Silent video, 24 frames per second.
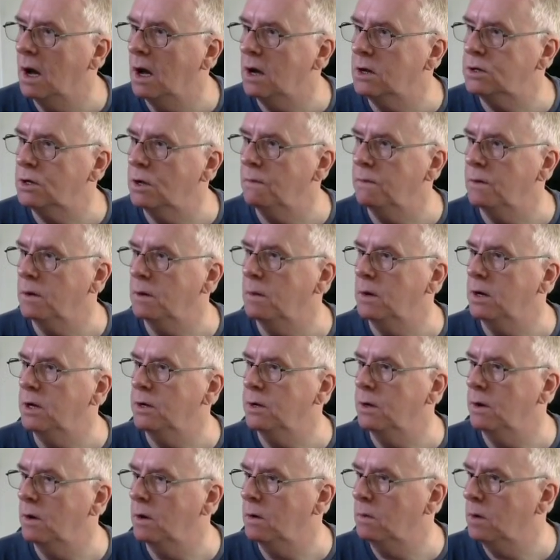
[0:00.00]
It's lovely when
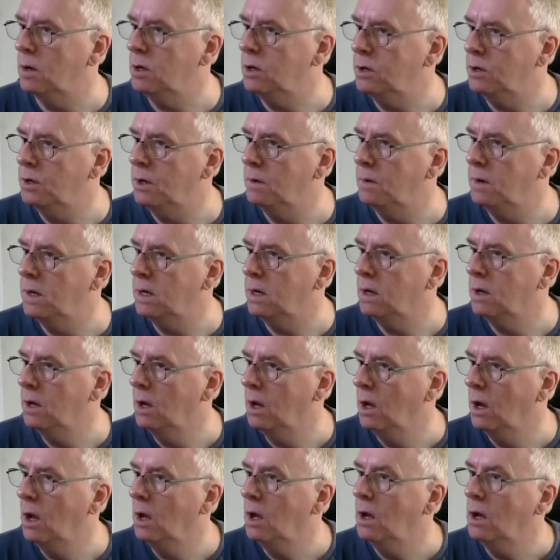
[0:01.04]
you don't know what you're doing.
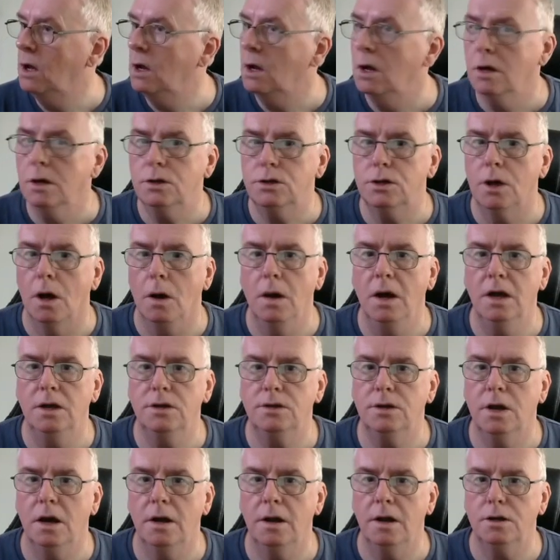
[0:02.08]
So
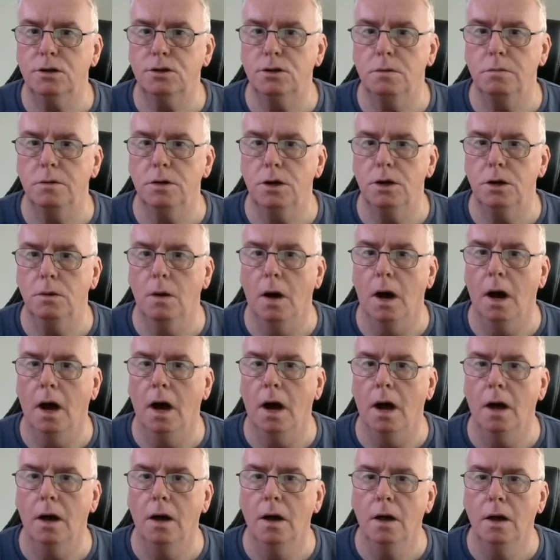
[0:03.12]
here's our
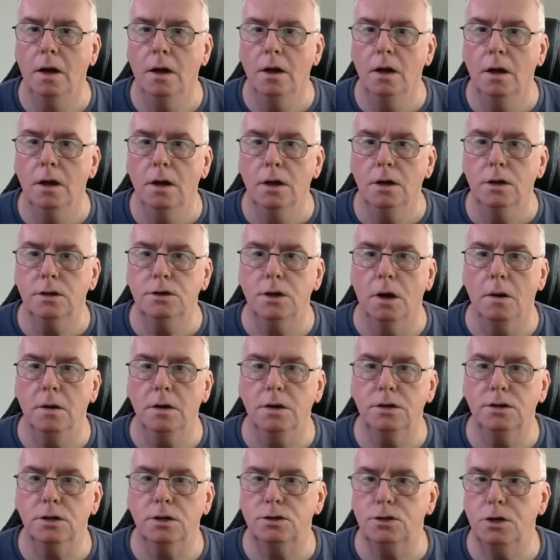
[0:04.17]
SWR. So
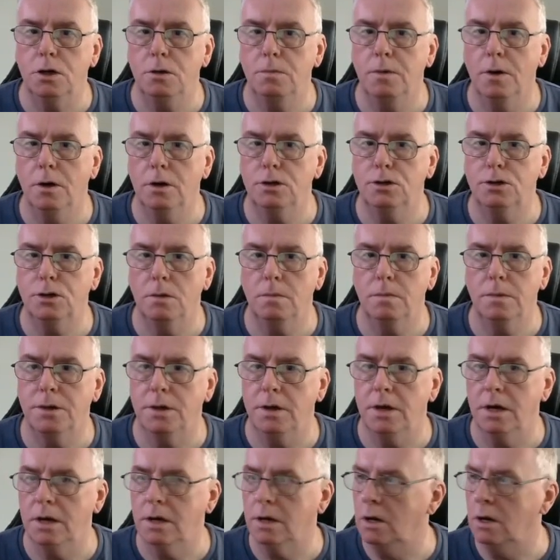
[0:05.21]
it's at 2 point
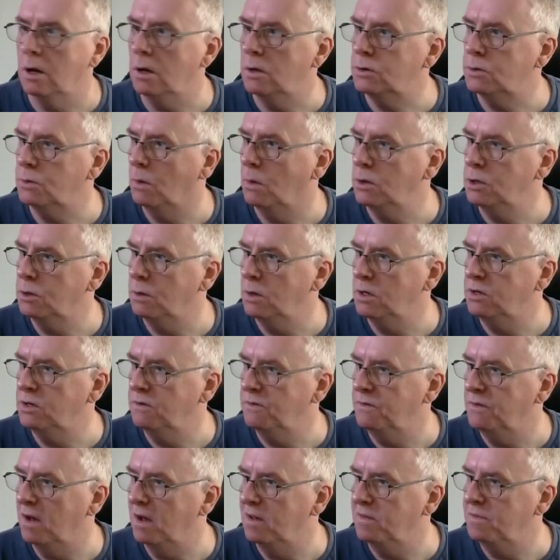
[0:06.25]
something at
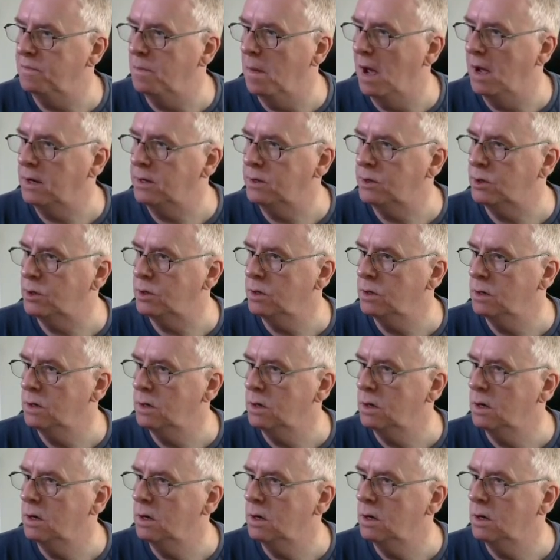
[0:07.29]
125 megs.